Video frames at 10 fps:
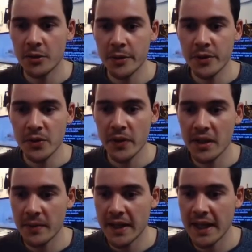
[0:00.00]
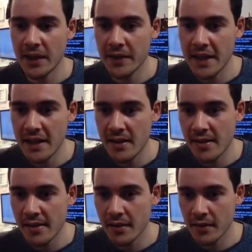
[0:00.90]
We were talking about how
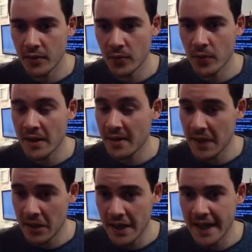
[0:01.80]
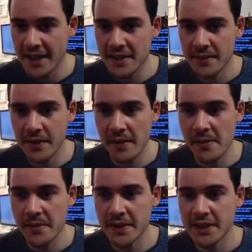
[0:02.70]
these, once they are active on the
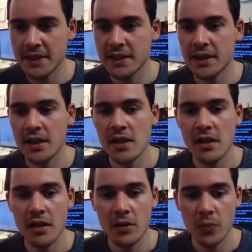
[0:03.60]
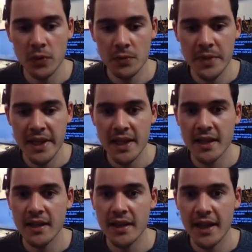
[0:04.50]
server, will be
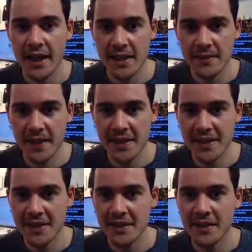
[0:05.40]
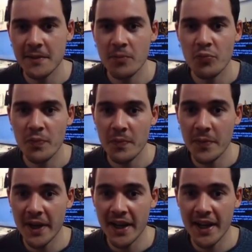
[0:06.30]
activated
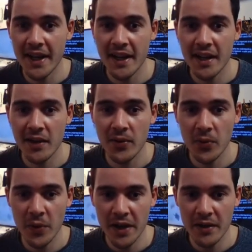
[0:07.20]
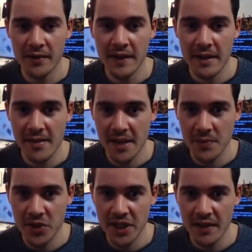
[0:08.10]
by one of our
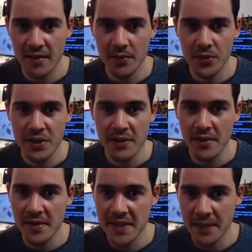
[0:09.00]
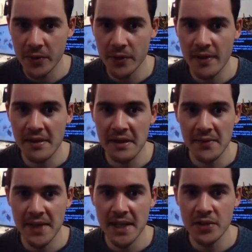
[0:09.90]
state machines, which is this demo
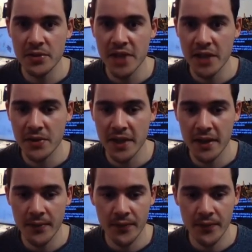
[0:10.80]
CSV trajectory.